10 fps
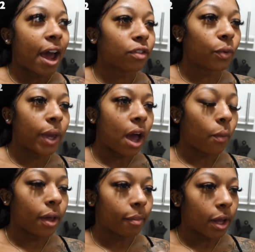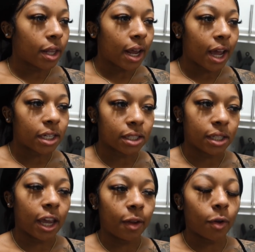After we had went bowling, I had just
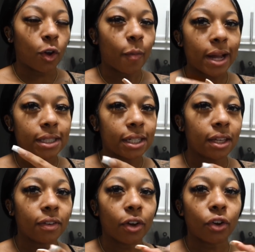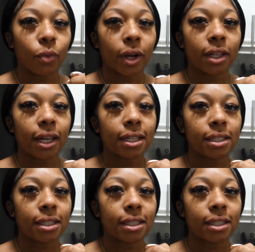came home. I didn't even go to work last